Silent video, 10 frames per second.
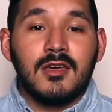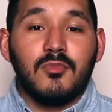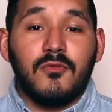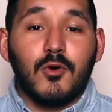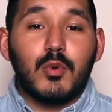
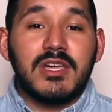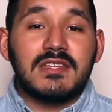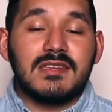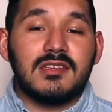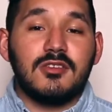Before we
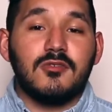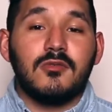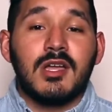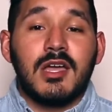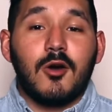continue,
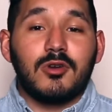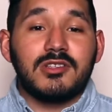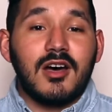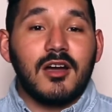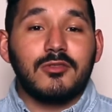I want
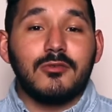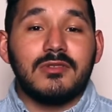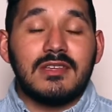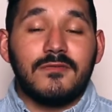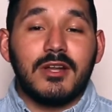to talk through the
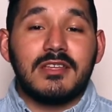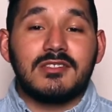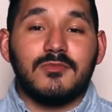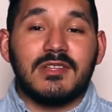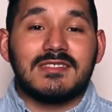different
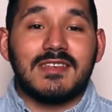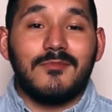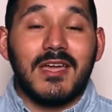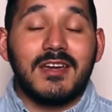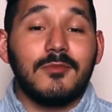instruments that
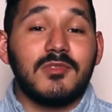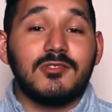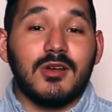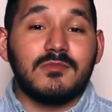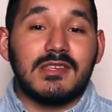make up the
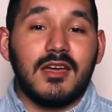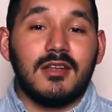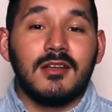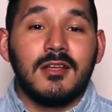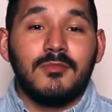drum
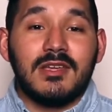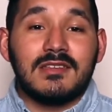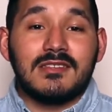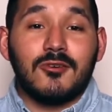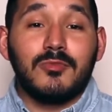set
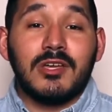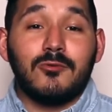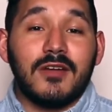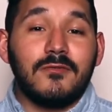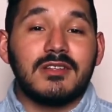because they will be
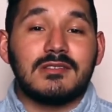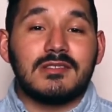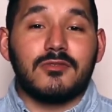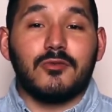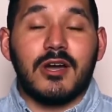
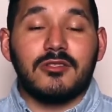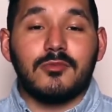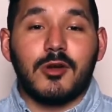referenced throughout the